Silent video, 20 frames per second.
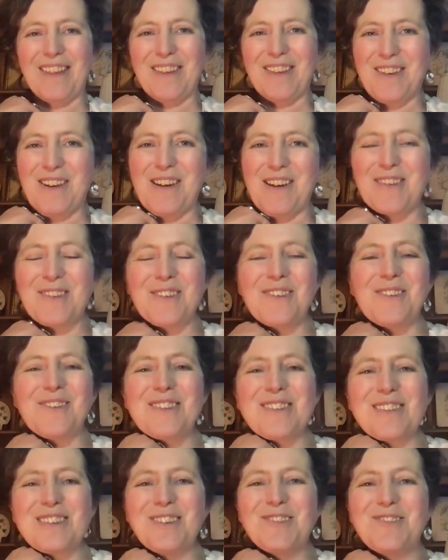So it's
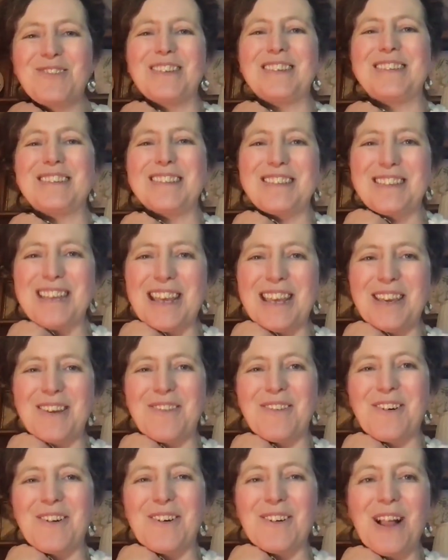always lovely to see
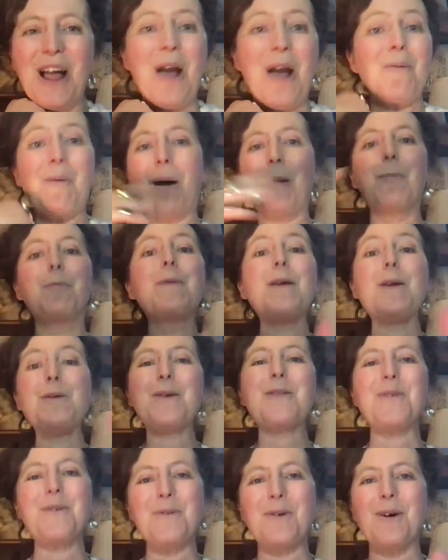you all. Well, be
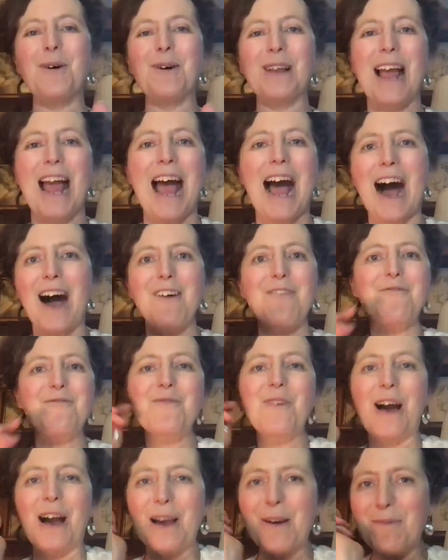with you all. I
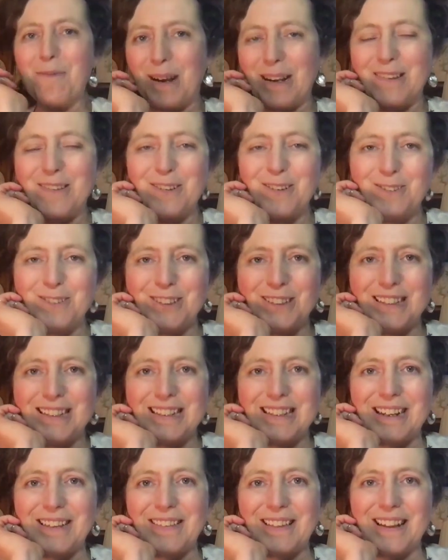told you,
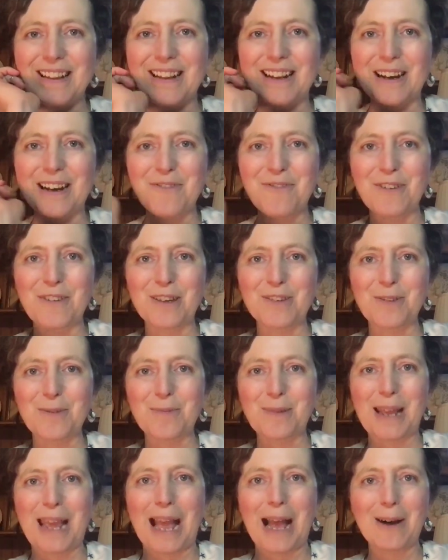didn't I, that I freaked
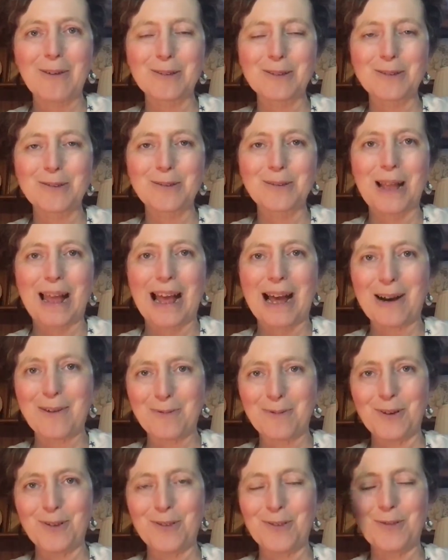somebody out
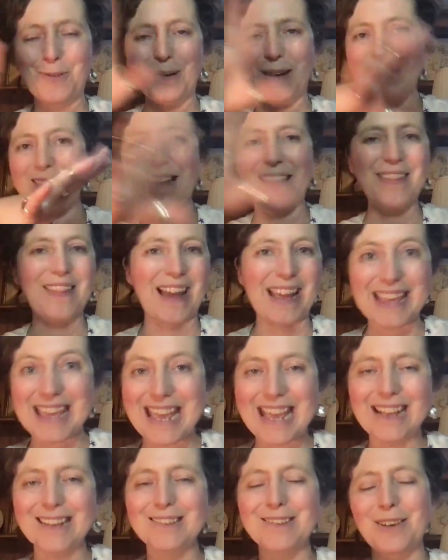once when I said that
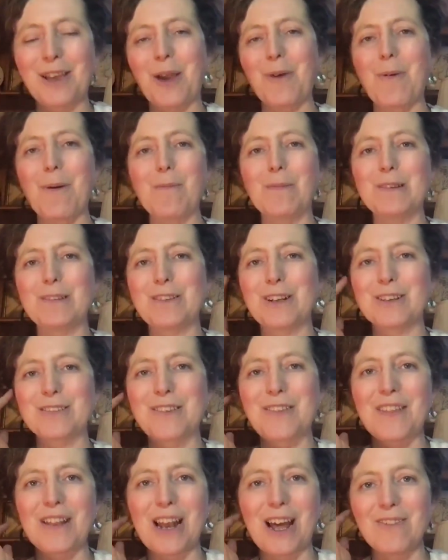years ago when we
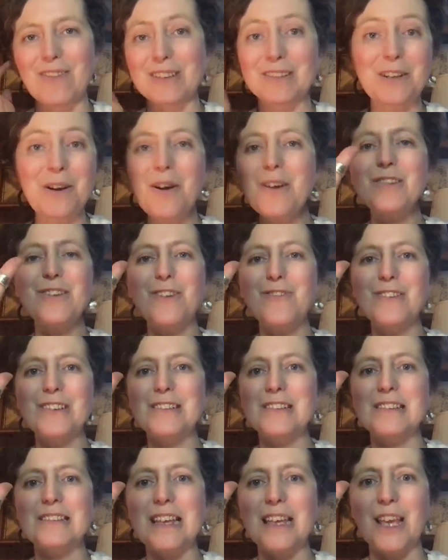started the live. I said, oh, it's lovely
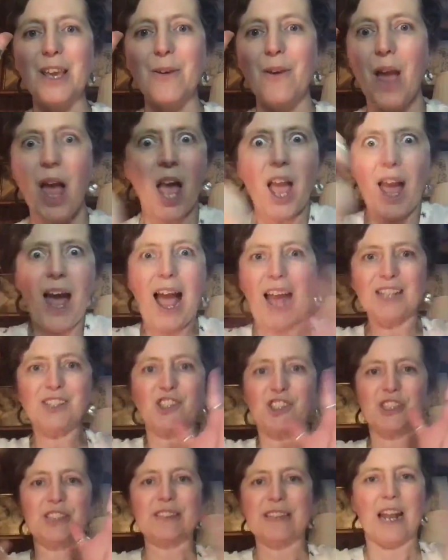to see you. And
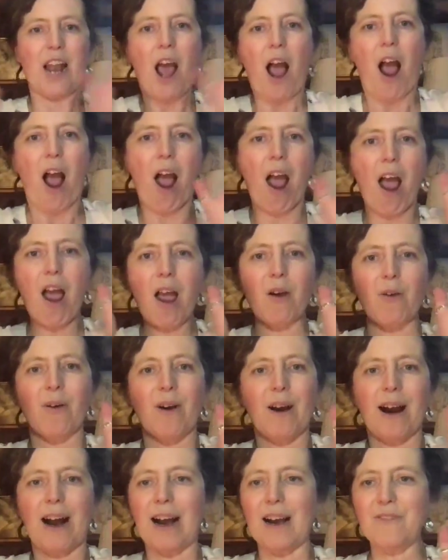she said, oh,
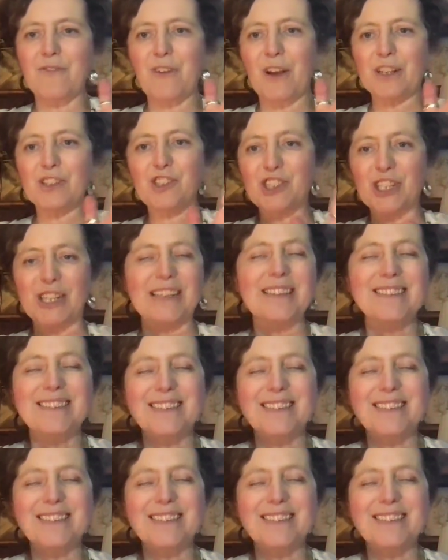and she